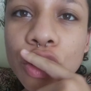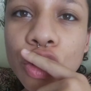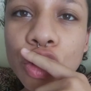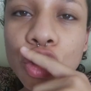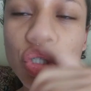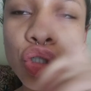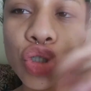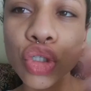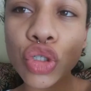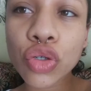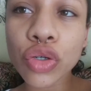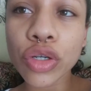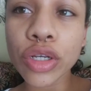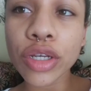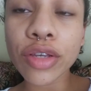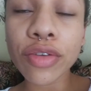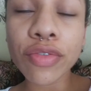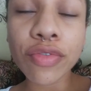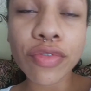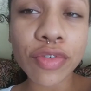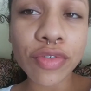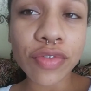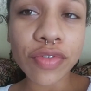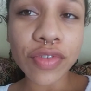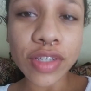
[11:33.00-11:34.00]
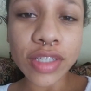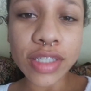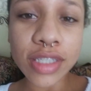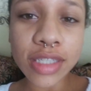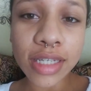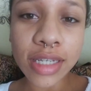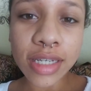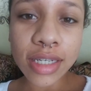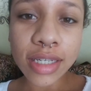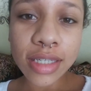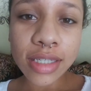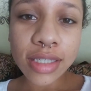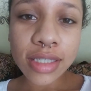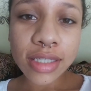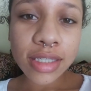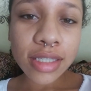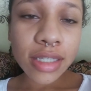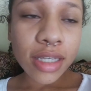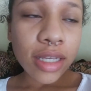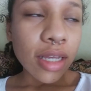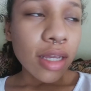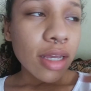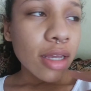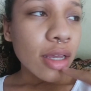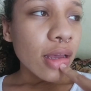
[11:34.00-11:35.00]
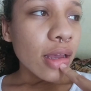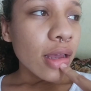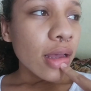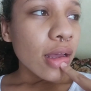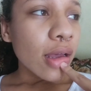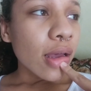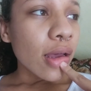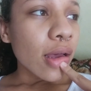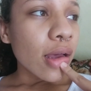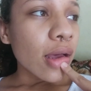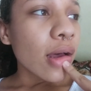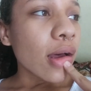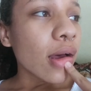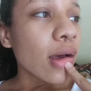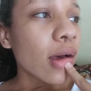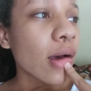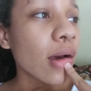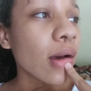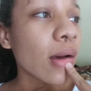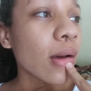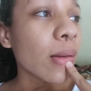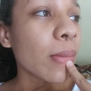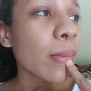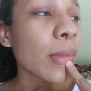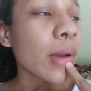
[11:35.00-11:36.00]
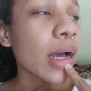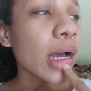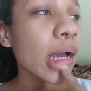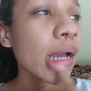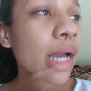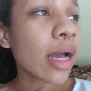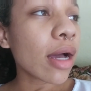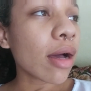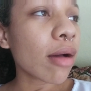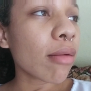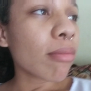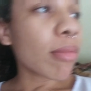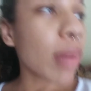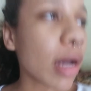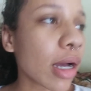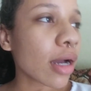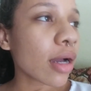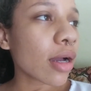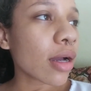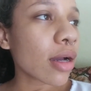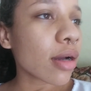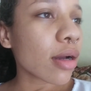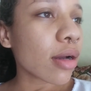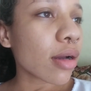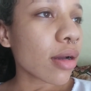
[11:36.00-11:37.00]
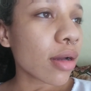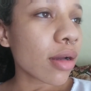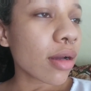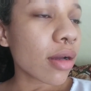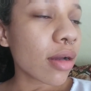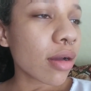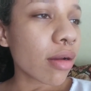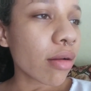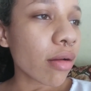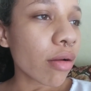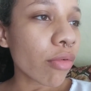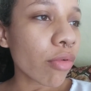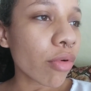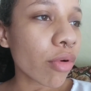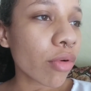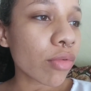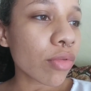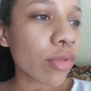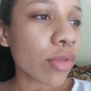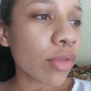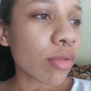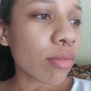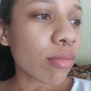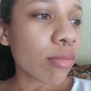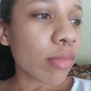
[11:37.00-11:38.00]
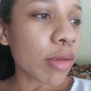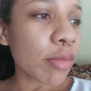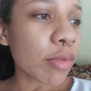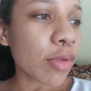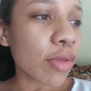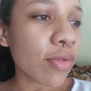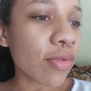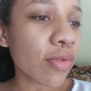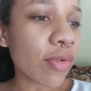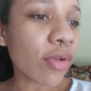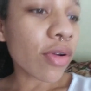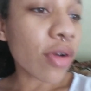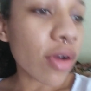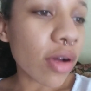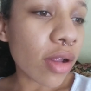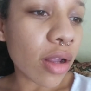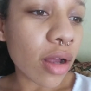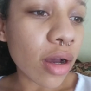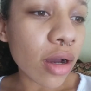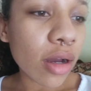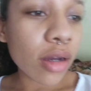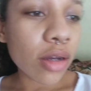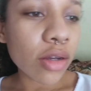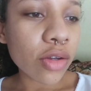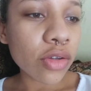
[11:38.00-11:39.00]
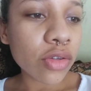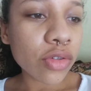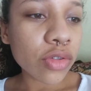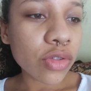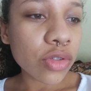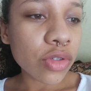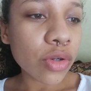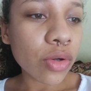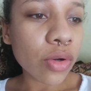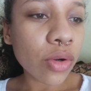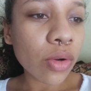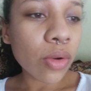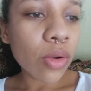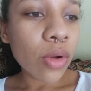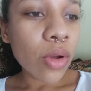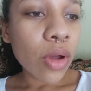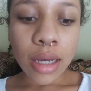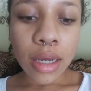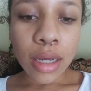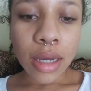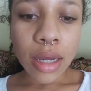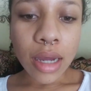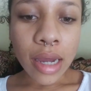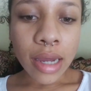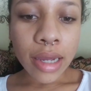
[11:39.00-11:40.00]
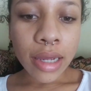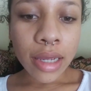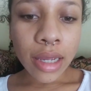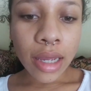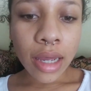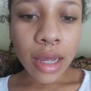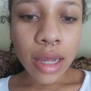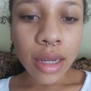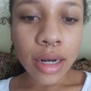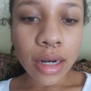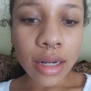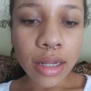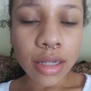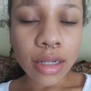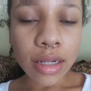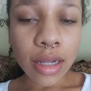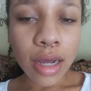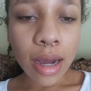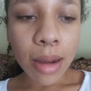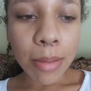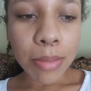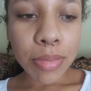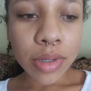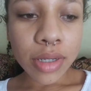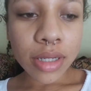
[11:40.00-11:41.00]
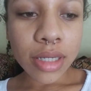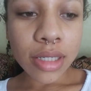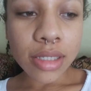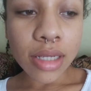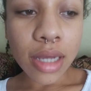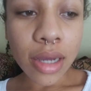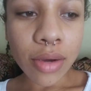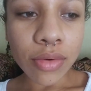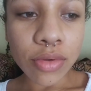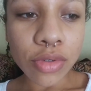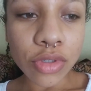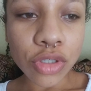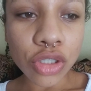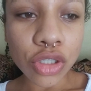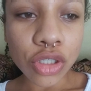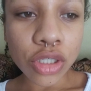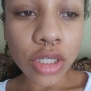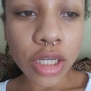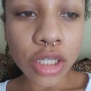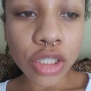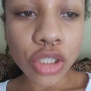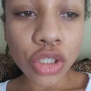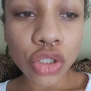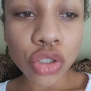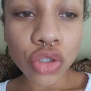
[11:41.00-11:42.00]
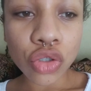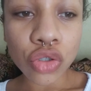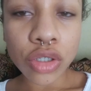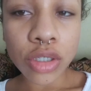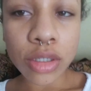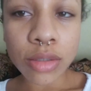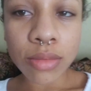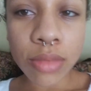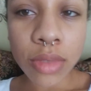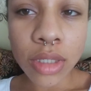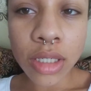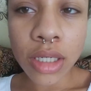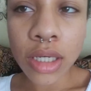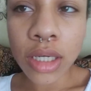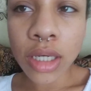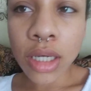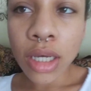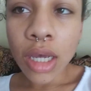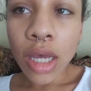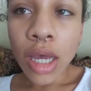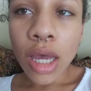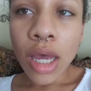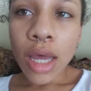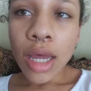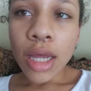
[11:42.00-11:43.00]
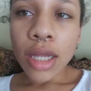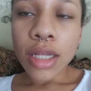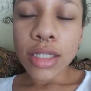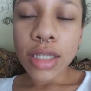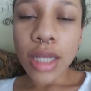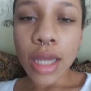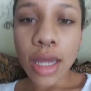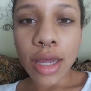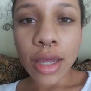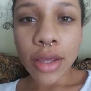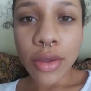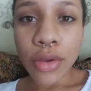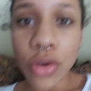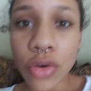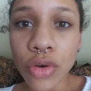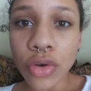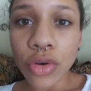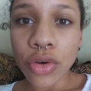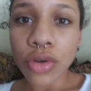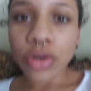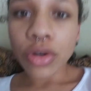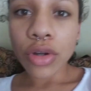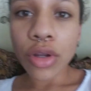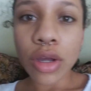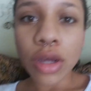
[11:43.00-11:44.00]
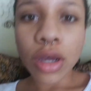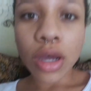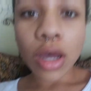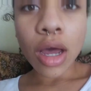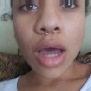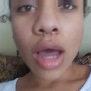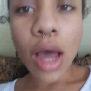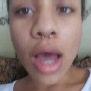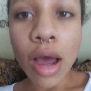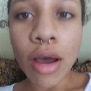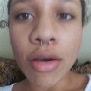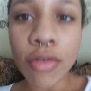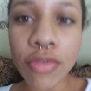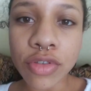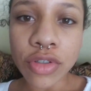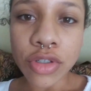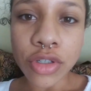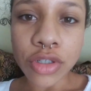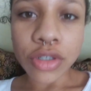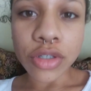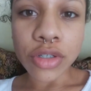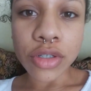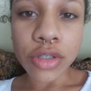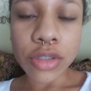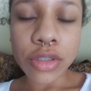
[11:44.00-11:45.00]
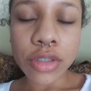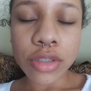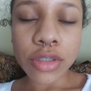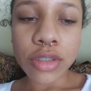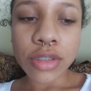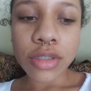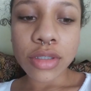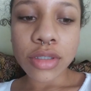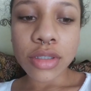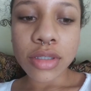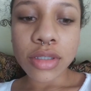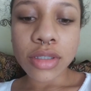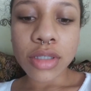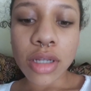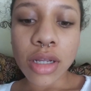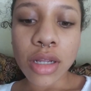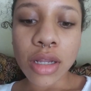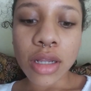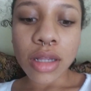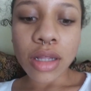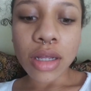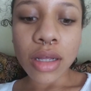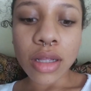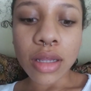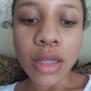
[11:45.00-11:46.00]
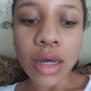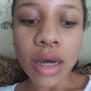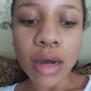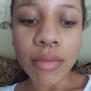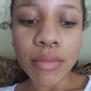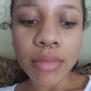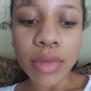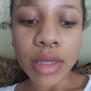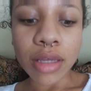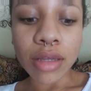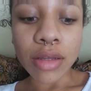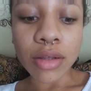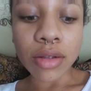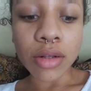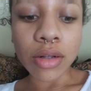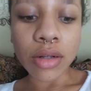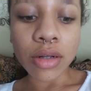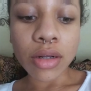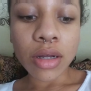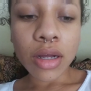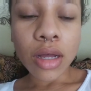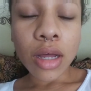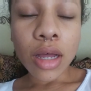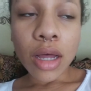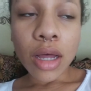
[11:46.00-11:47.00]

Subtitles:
3:56. I got back around maybe 3 o'clock, so I had a nap because I was just extremely tired after that meal.